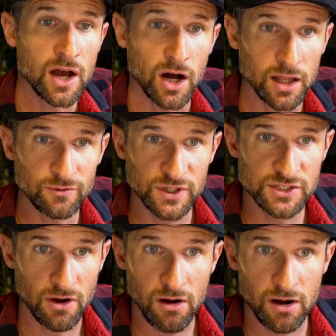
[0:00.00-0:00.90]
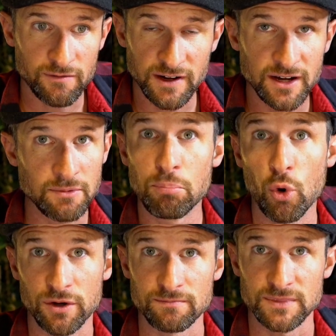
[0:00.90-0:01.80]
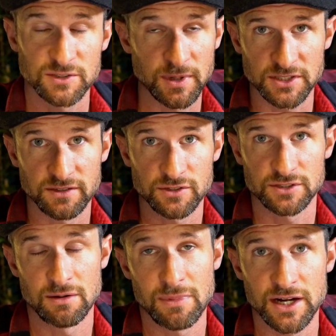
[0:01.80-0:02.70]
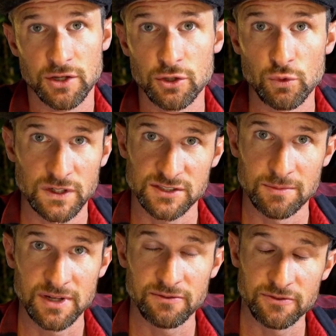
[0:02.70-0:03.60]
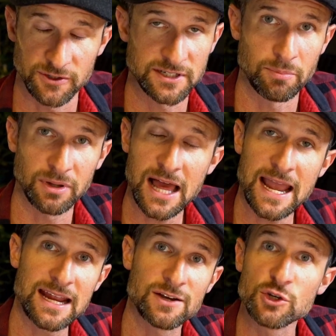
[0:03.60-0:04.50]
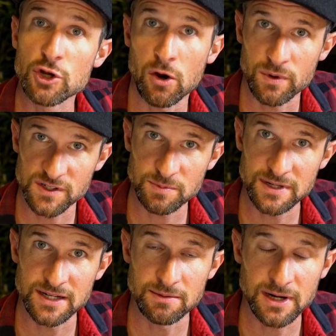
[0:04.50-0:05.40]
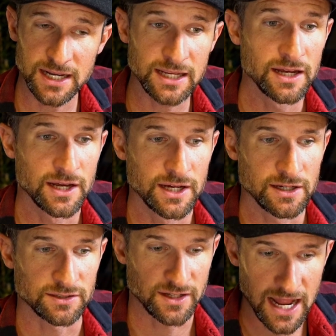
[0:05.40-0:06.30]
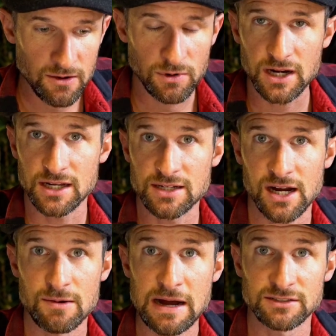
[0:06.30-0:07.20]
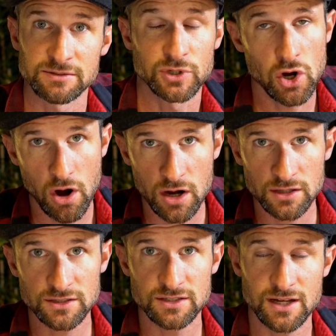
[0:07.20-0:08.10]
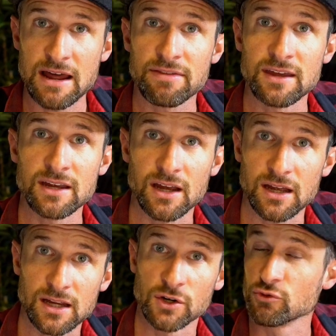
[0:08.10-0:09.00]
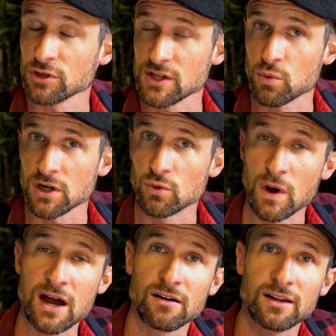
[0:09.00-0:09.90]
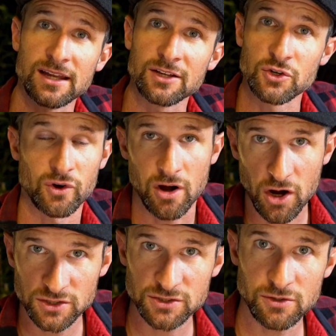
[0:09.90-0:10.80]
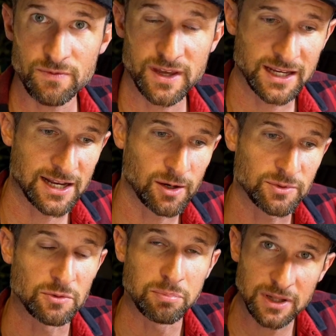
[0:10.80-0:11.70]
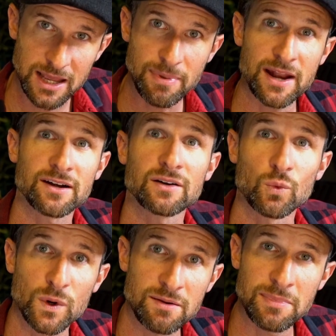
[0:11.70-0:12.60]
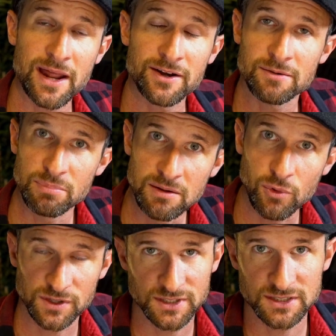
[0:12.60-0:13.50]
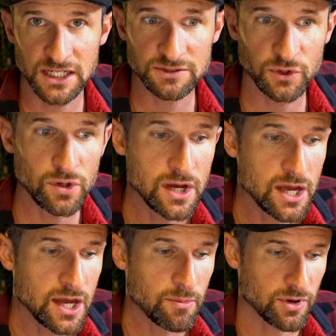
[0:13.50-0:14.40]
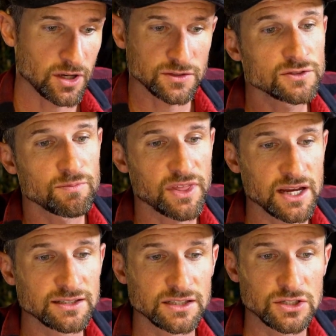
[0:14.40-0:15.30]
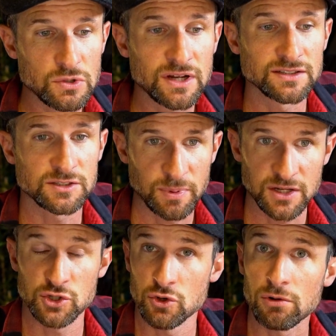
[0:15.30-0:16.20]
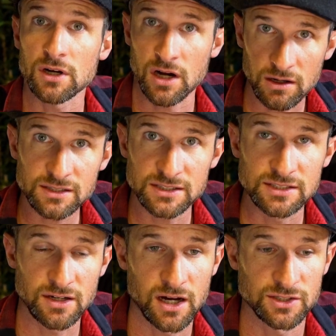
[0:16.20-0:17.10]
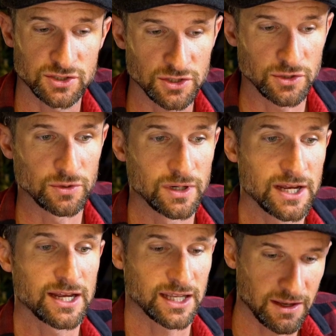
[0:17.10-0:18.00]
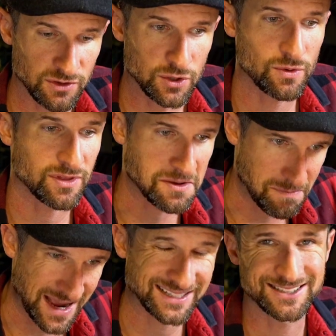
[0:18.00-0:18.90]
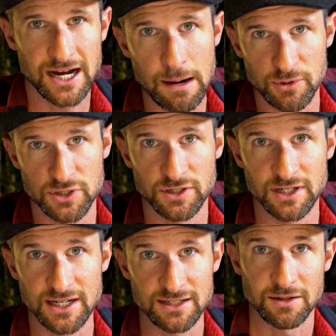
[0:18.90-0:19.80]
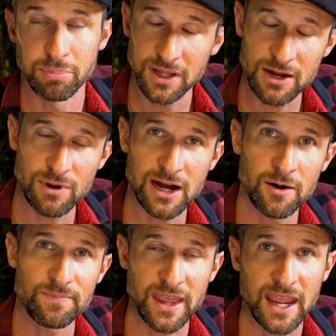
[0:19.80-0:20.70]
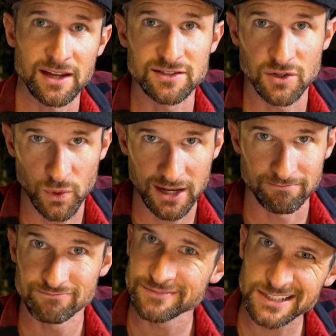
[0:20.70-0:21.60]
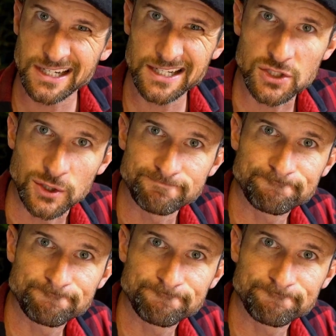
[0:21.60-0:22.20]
all of which are very important, especially if you're somebody who wants to be free to play and you don't want to spend any money. Today, we're going to talk about some cards that I think could really work well in your arsenal. They can help you play better, win better, be more successful, but also some things that you can spend your currencies on to give you the best opportunity to play well and to win. Let's get into it.